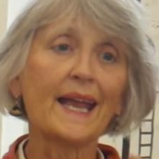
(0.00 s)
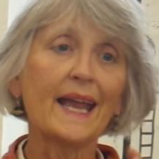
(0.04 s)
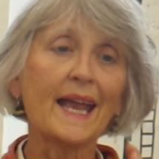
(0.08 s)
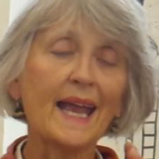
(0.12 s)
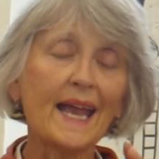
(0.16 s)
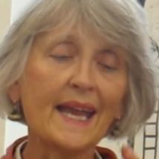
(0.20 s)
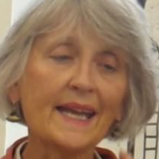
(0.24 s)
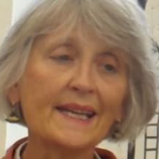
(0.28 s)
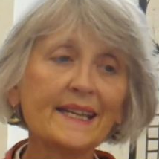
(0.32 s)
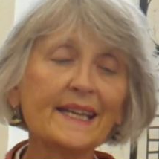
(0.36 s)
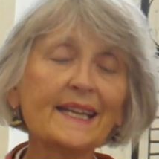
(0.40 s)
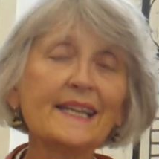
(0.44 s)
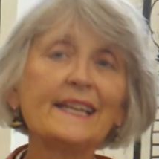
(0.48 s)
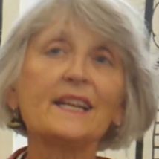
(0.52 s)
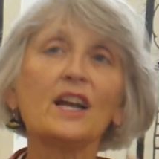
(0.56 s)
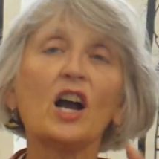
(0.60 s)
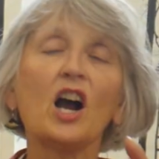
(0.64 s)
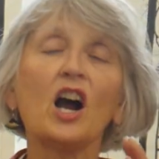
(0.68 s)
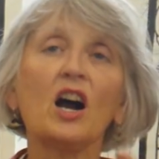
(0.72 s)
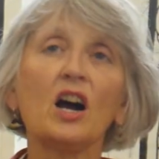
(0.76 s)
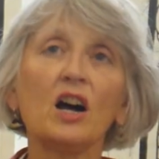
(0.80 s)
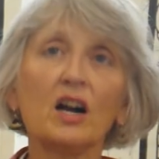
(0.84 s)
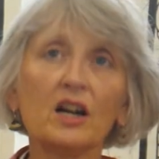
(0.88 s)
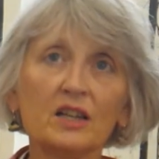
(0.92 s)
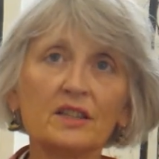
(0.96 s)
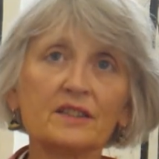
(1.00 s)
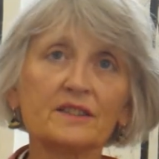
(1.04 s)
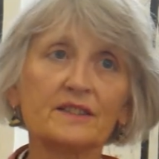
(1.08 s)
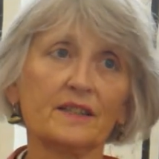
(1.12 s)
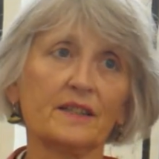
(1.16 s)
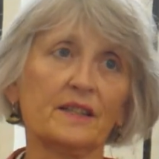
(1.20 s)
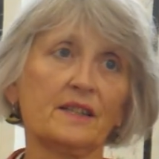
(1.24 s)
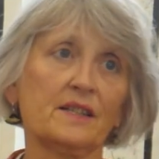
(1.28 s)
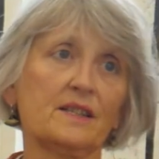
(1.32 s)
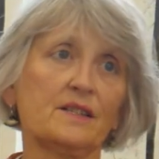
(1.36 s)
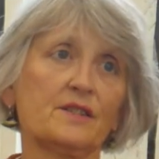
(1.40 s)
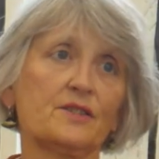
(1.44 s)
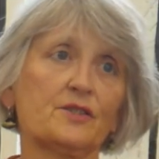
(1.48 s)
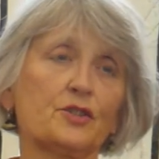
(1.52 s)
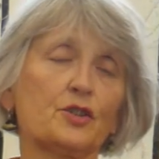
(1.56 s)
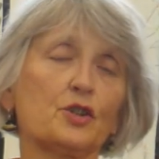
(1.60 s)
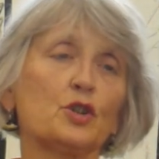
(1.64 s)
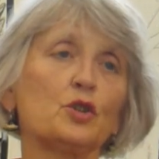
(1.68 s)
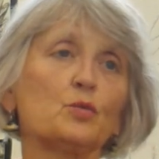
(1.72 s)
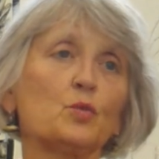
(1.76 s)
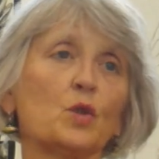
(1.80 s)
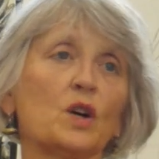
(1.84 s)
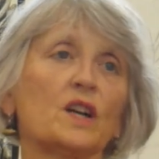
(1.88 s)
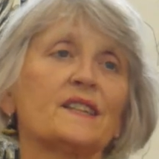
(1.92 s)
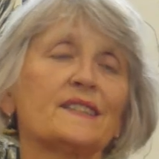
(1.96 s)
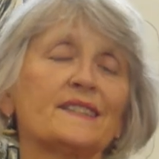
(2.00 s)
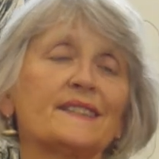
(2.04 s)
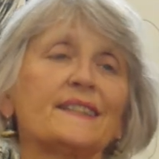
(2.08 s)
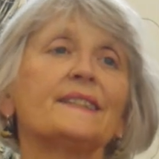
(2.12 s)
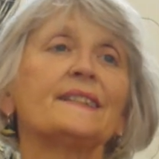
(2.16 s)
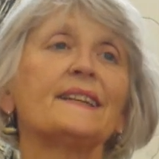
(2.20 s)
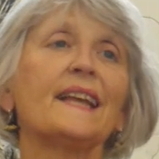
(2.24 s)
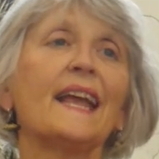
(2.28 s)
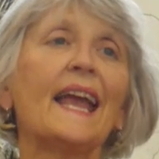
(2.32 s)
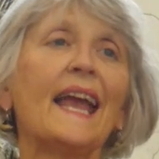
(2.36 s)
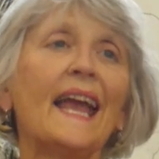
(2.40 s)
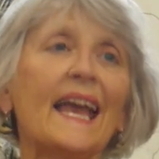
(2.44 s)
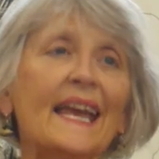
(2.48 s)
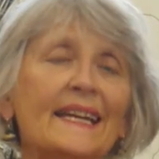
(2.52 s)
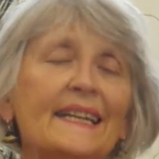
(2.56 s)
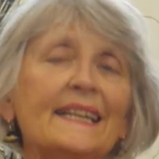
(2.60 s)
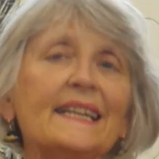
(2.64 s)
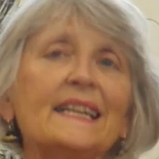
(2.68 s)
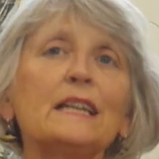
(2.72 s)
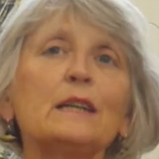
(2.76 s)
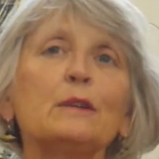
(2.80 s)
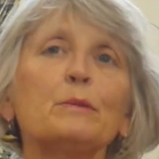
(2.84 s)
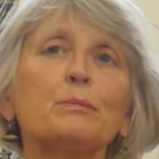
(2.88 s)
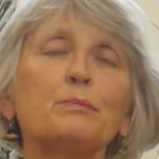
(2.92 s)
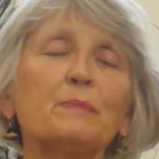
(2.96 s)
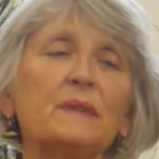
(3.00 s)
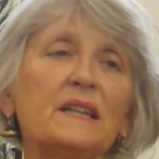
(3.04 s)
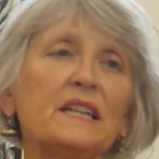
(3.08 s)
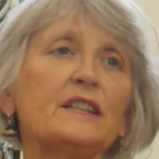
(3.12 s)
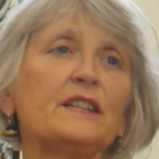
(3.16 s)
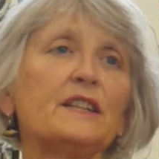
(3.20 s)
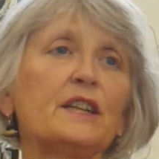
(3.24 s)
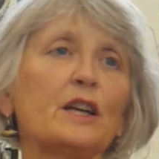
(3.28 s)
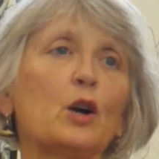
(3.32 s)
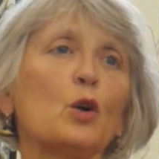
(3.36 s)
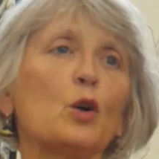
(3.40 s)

any artist who works in any media